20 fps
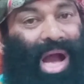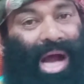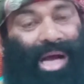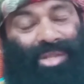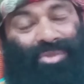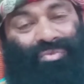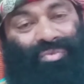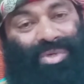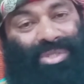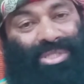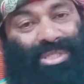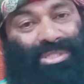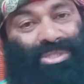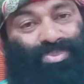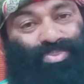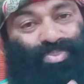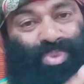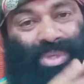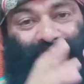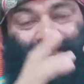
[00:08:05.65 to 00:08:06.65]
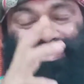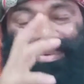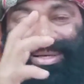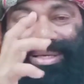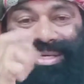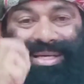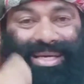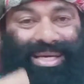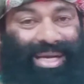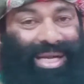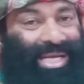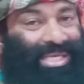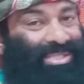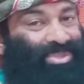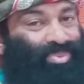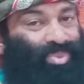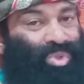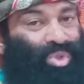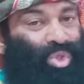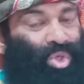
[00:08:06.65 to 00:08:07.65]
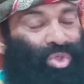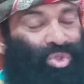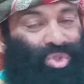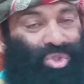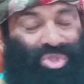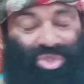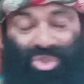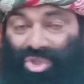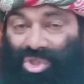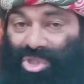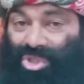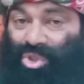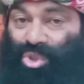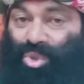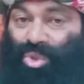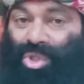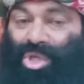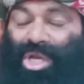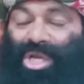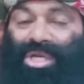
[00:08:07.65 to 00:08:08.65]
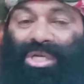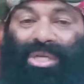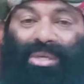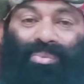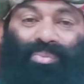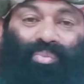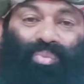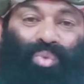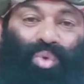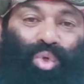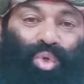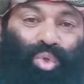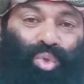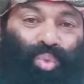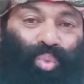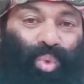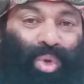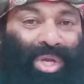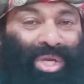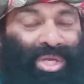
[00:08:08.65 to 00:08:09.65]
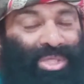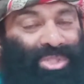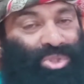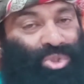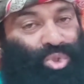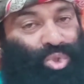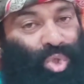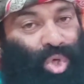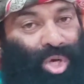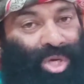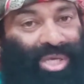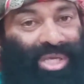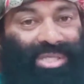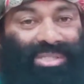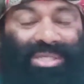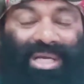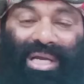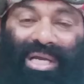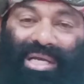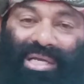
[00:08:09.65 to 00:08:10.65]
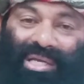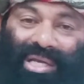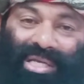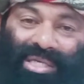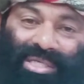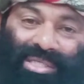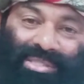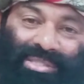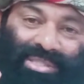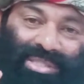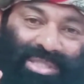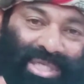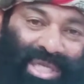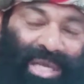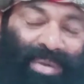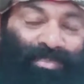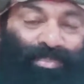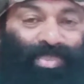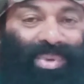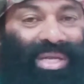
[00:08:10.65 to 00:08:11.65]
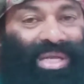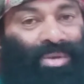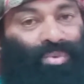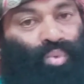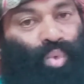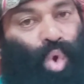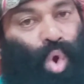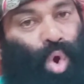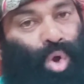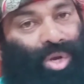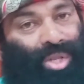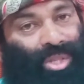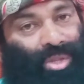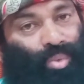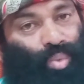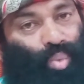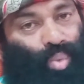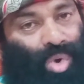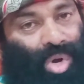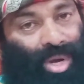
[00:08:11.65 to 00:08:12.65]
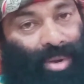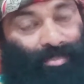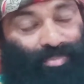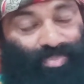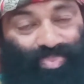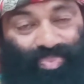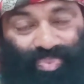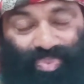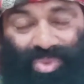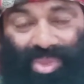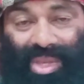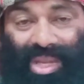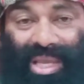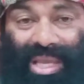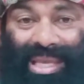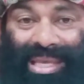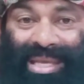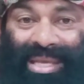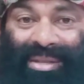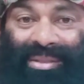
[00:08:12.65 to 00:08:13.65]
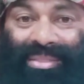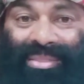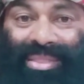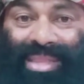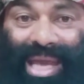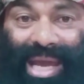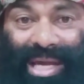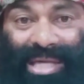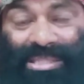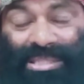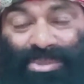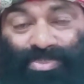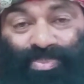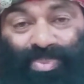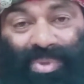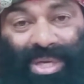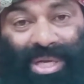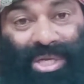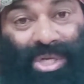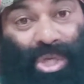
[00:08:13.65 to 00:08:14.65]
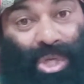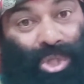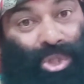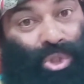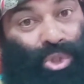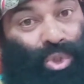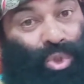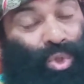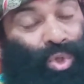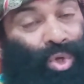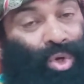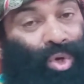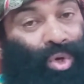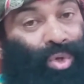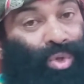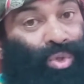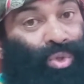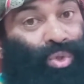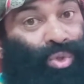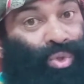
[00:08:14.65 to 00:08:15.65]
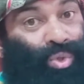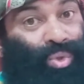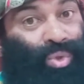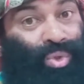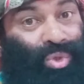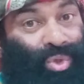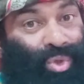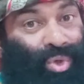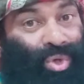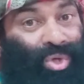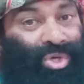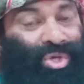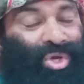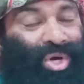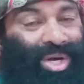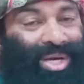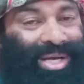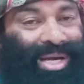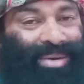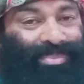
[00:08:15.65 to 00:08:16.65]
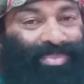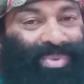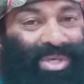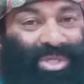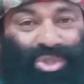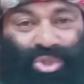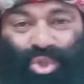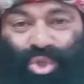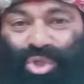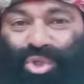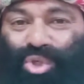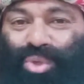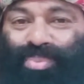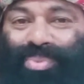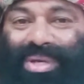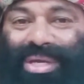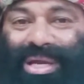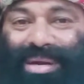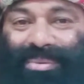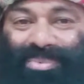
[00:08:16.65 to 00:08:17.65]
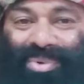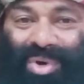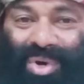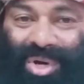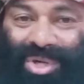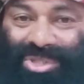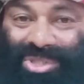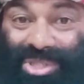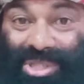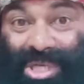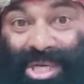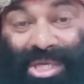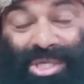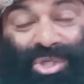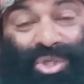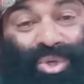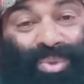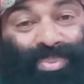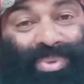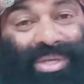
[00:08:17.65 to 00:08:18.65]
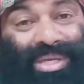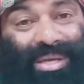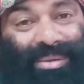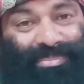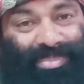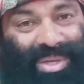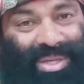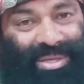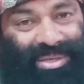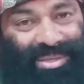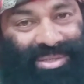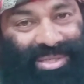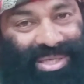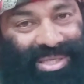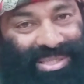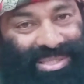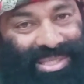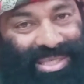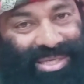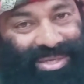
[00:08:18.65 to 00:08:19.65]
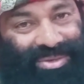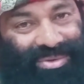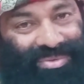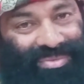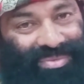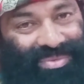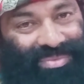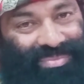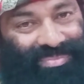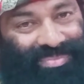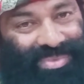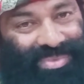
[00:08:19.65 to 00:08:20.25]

Otherwise the speed will crash without the strength. So getting you very strong is getting deeply involved in the work in that speed you know you know your company so you become conscious you become meditative.